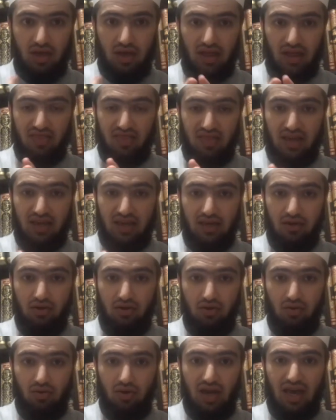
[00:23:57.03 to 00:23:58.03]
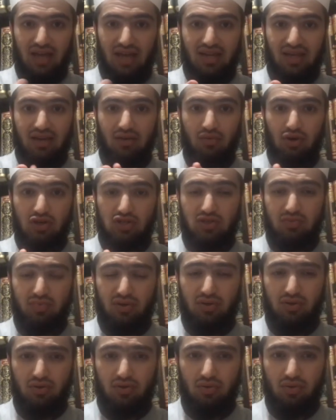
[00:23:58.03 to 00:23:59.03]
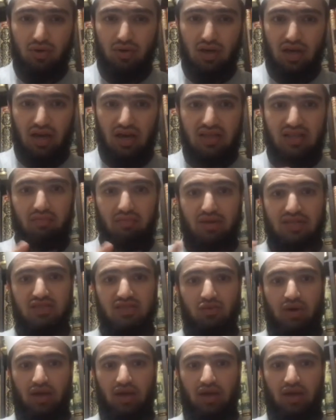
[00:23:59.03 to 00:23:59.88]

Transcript: in thanking you, and in worshipping you in the best